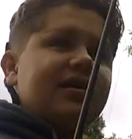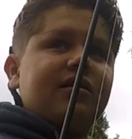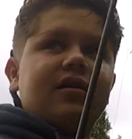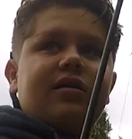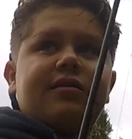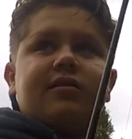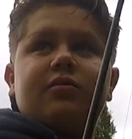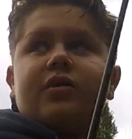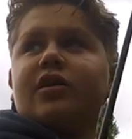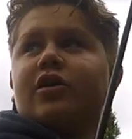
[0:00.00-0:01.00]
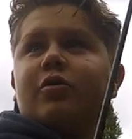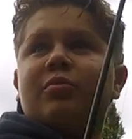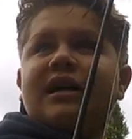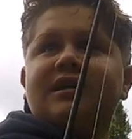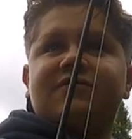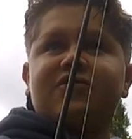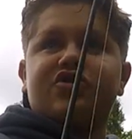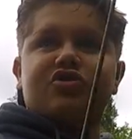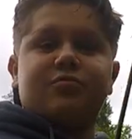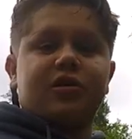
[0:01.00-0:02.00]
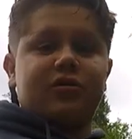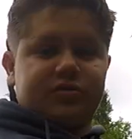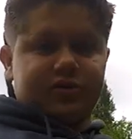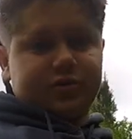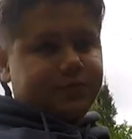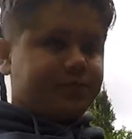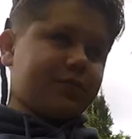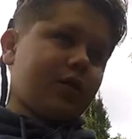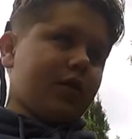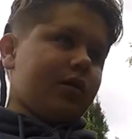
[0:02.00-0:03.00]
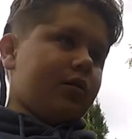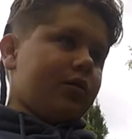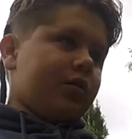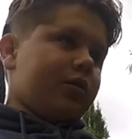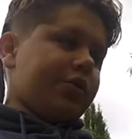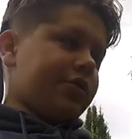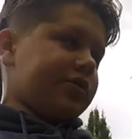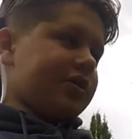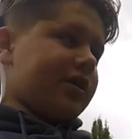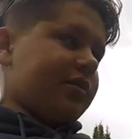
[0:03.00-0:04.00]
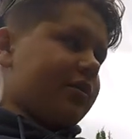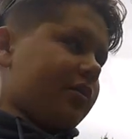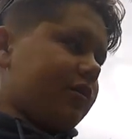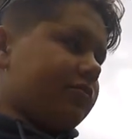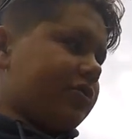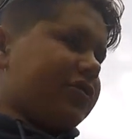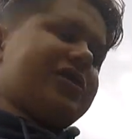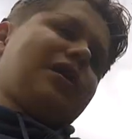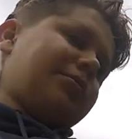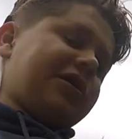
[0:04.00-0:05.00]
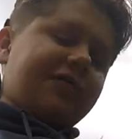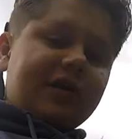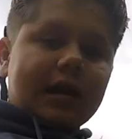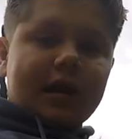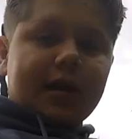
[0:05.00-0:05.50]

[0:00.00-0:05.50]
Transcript: get nothing, we're gonna go bass fishing tomorrow. So here goes nothing. I'll turn the camera on if I get